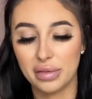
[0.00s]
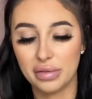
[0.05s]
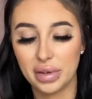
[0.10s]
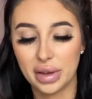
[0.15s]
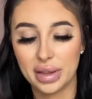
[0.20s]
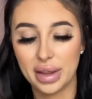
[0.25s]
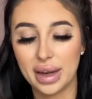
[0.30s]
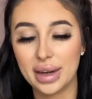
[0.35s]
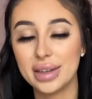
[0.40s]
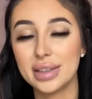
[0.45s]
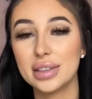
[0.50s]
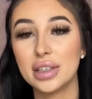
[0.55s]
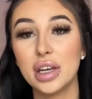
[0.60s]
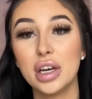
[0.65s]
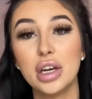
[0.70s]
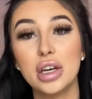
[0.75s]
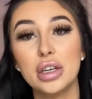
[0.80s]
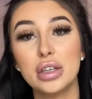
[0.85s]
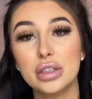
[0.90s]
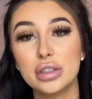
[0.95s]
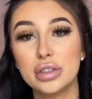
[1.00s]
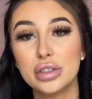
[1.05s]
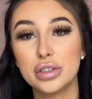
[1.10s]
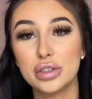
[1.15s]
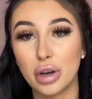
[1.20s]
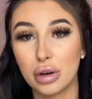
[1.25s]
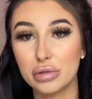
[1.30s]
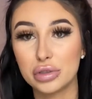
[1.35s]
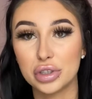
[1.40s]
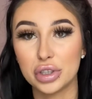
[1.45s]
And that is
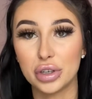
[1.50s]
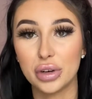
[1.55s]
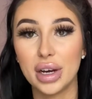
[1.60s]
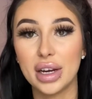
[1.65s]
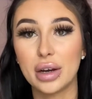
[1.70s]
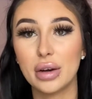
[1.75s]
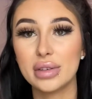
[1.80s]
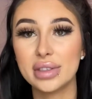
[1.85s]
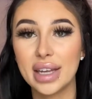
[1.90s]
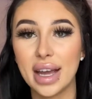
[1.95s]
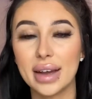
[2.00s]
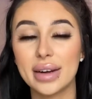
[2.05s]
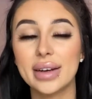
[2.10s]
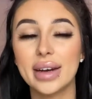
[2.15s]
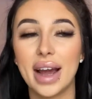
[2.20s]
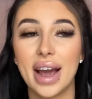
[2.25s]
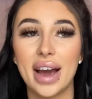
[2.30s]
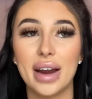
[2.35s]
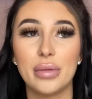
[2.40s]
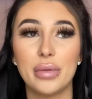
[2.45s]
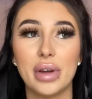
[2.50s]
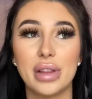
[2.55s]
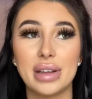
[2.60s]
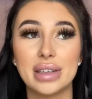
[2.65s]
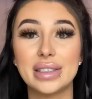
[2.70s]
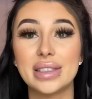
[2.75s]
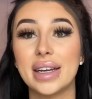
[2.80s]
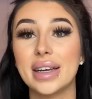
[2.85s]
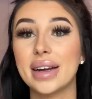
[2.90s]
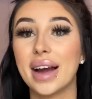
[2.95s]
so true. It goes hand in hand with
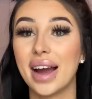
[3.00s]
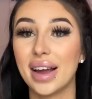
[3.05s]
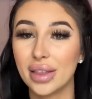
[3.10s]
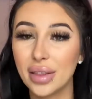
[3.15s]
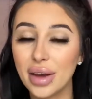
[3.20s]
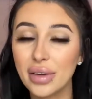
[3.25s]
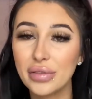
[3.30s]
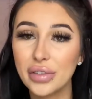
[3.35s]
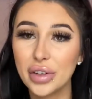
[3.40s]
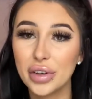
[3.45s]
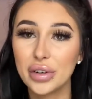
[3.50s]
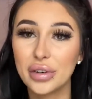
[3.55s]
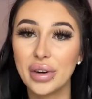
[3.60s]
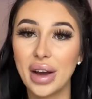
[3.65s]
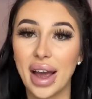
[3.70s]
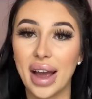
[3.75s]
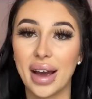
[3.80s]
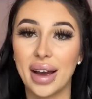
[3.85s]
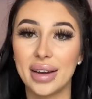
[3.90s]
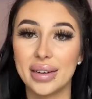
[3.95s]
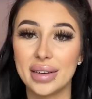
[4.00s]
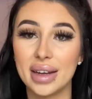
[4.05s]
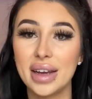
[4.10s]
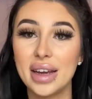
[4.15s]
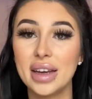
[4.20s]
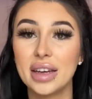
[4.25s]
saying I love you and